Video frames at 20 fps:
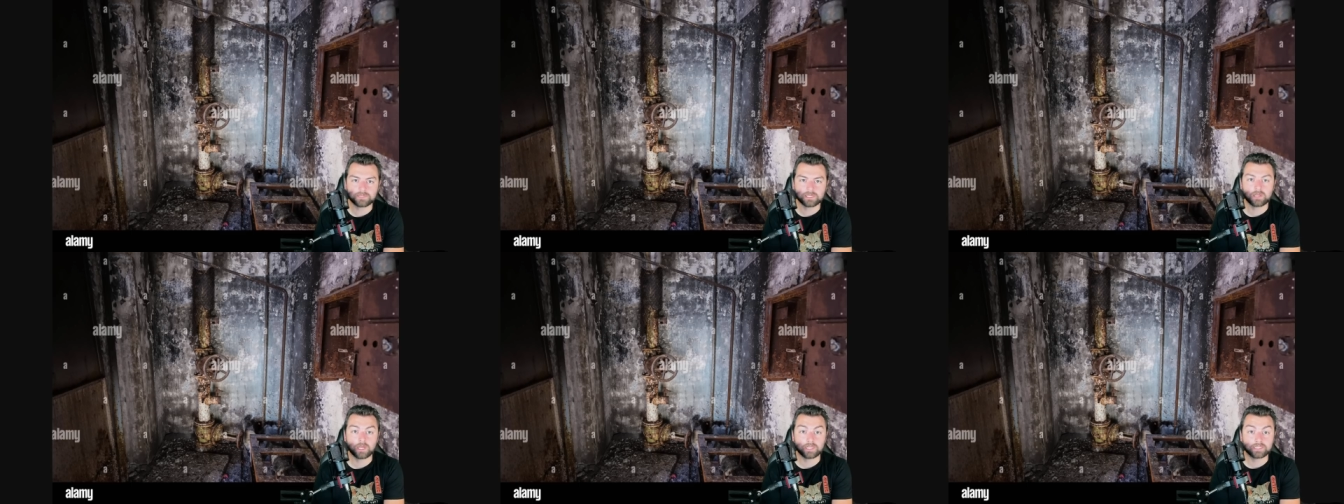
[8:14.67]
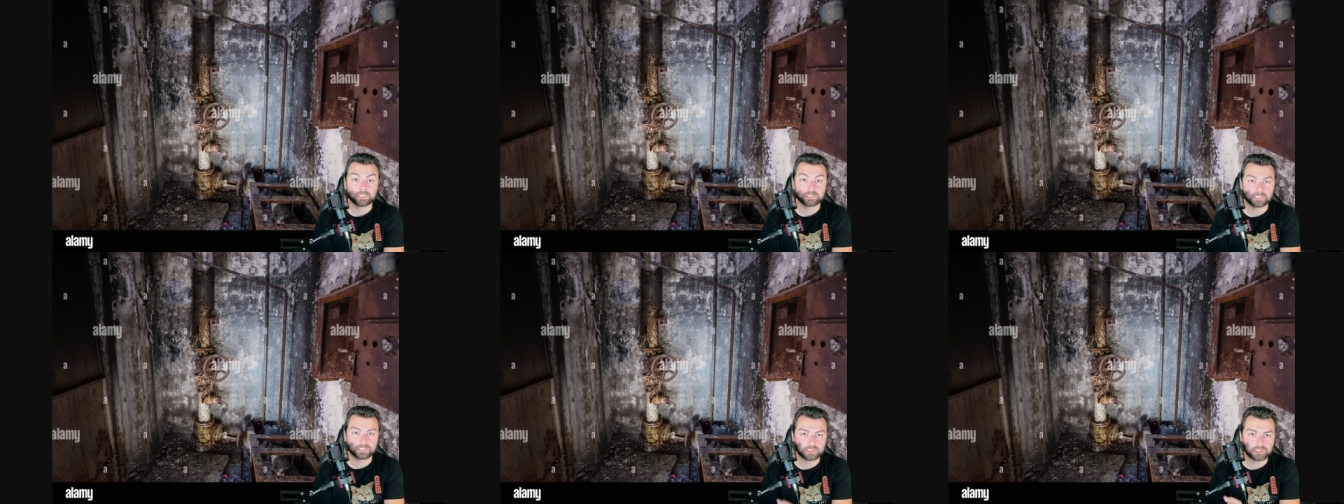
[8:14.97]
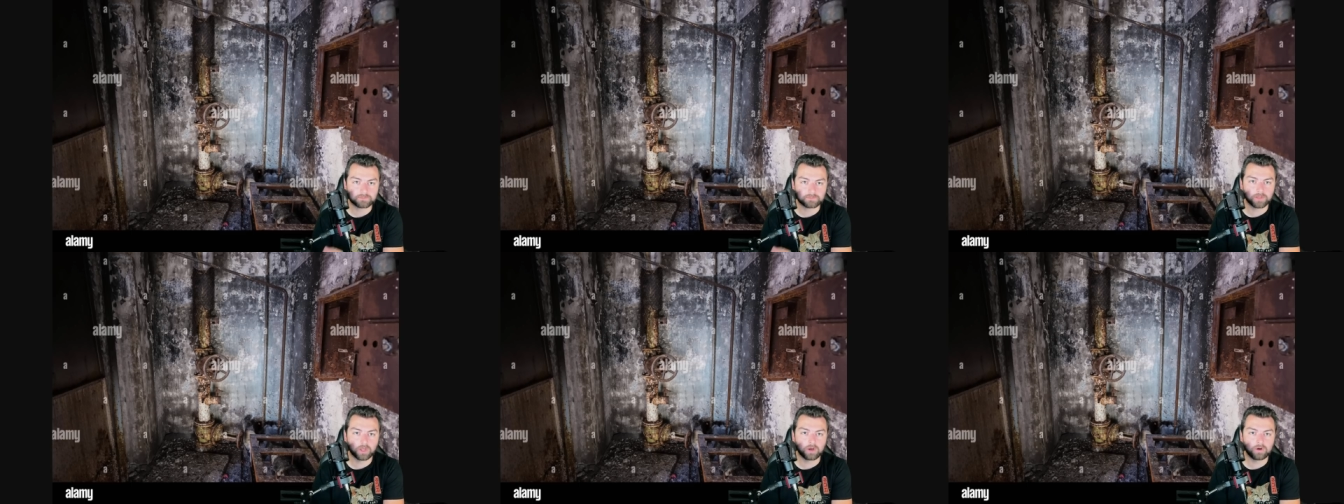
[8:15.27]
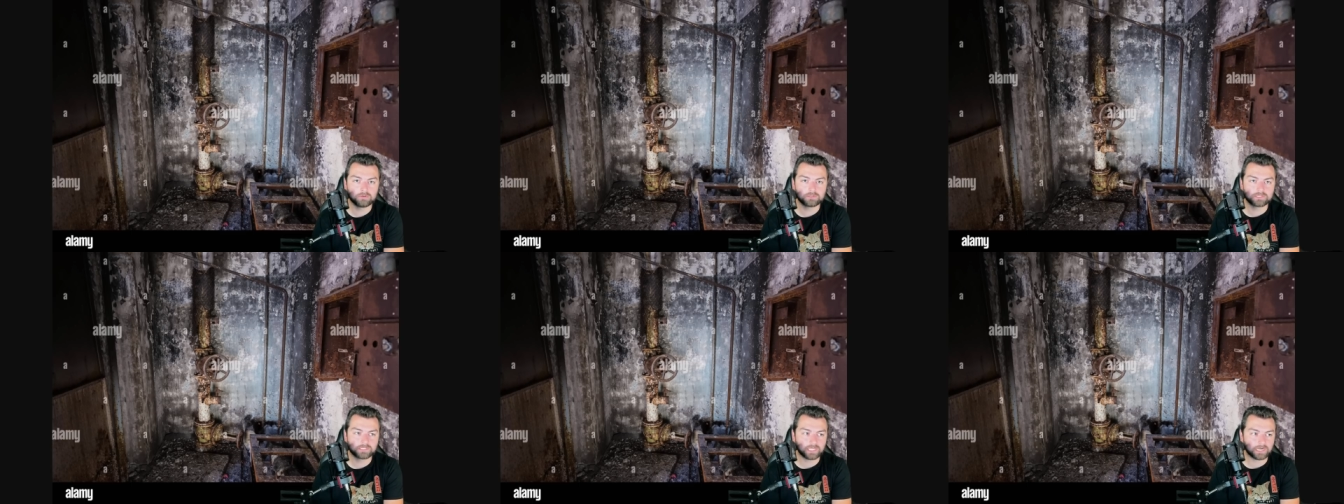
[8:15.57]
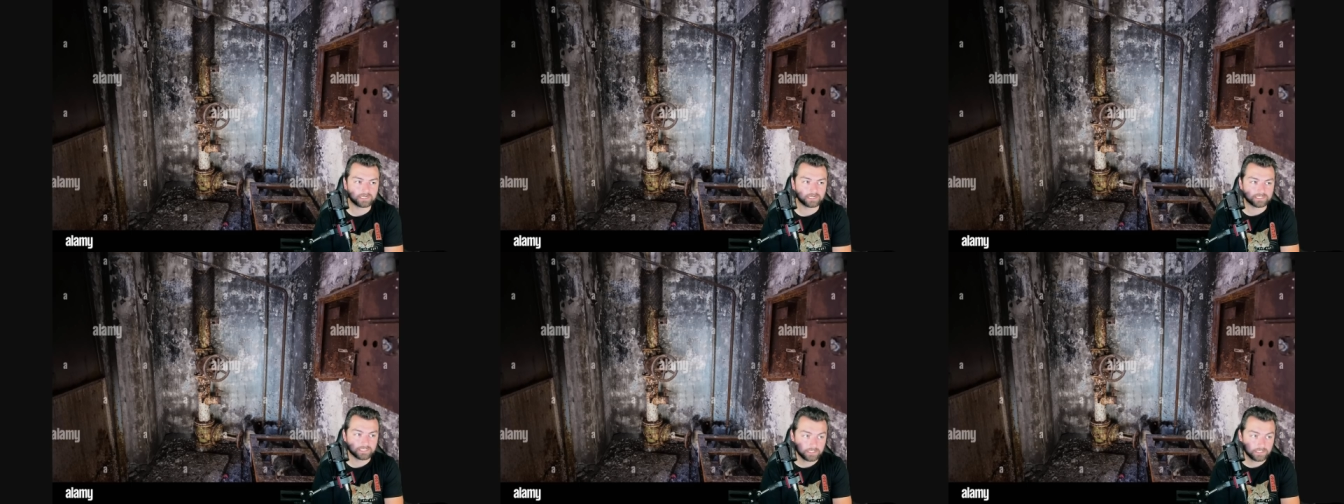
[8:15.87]
like this explodes, that
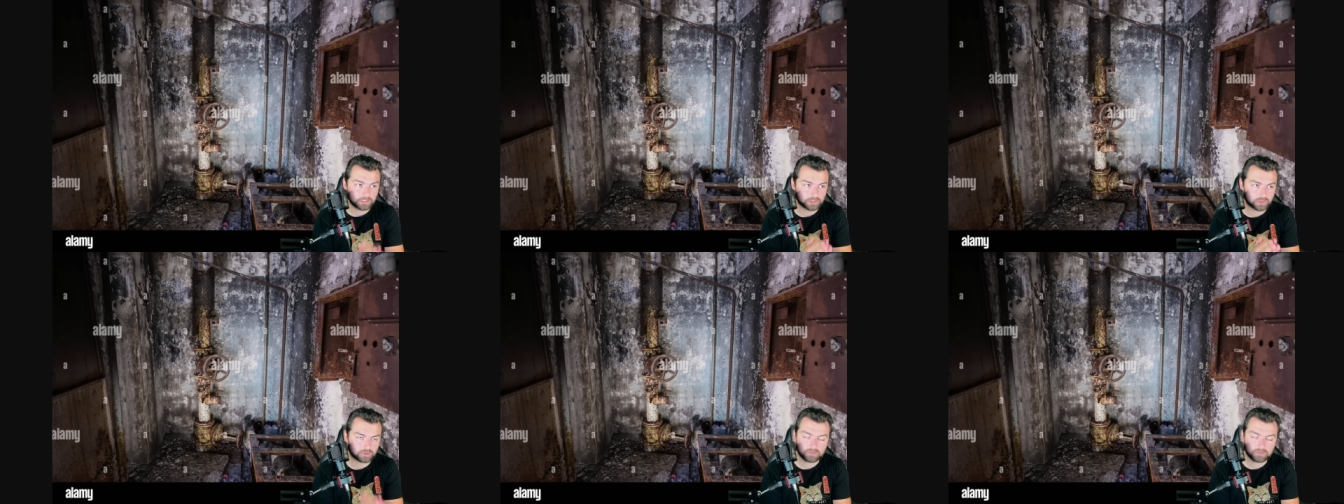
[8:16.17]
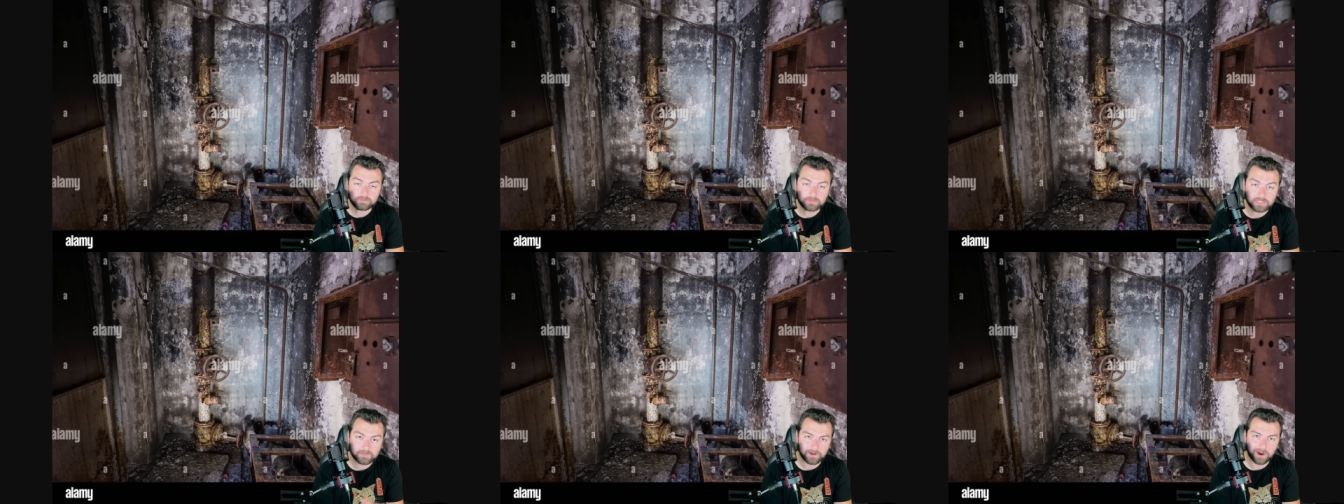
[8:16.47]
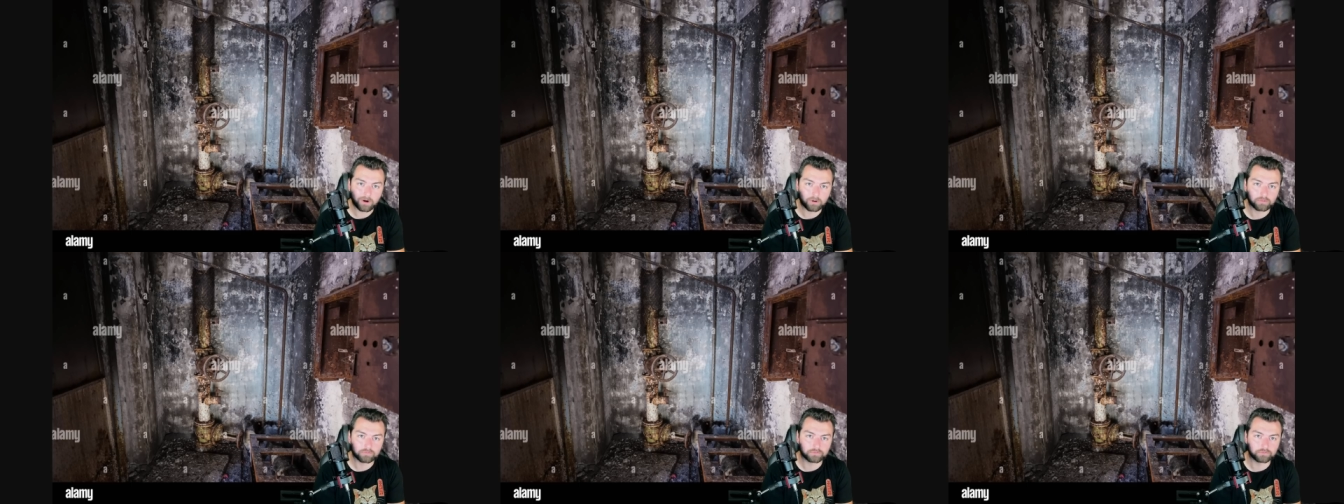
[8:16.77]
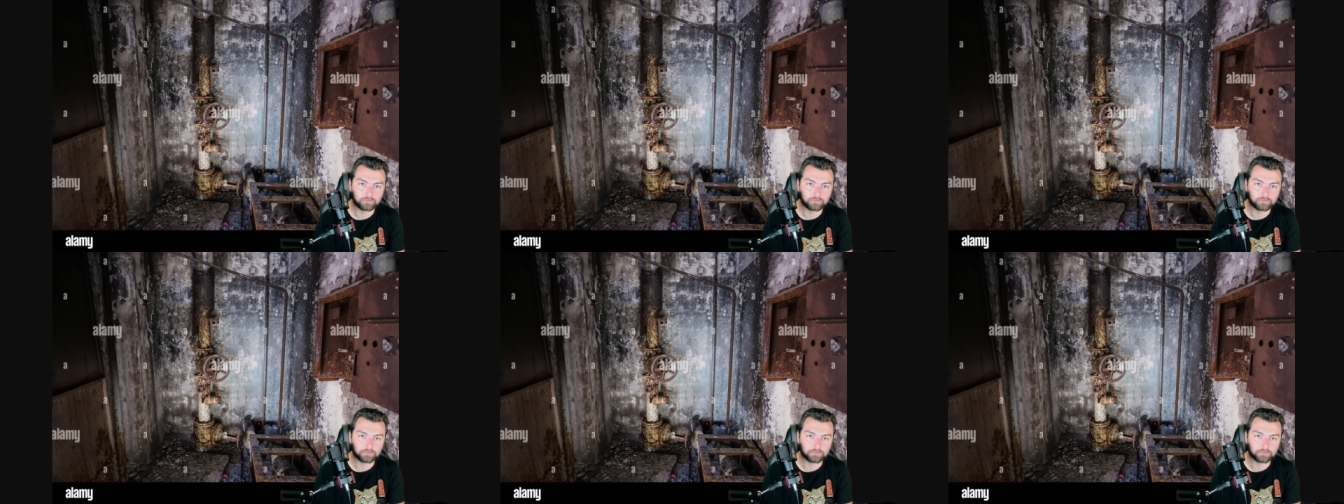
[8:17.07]
is an extremely powerful